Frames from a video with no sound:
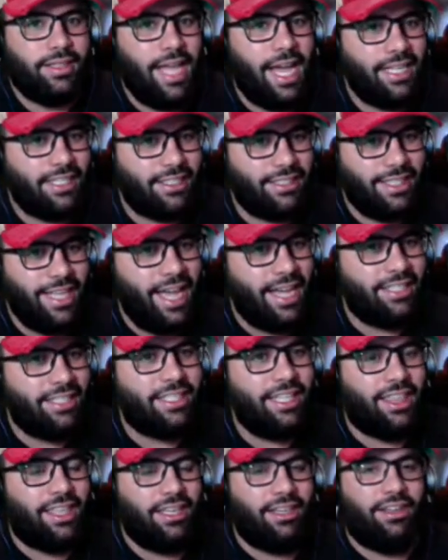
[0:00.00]
that's, that's
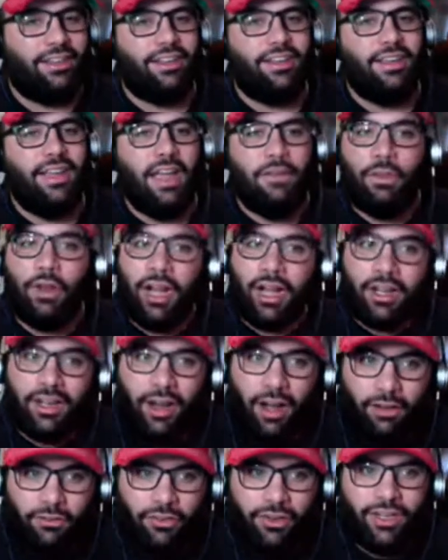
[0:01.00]
the thing. If they're not
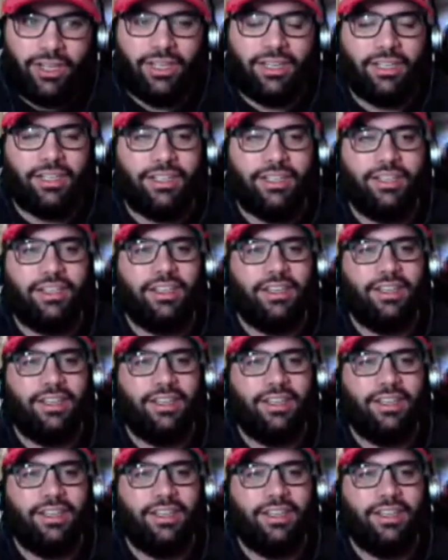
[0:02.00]
confident in it,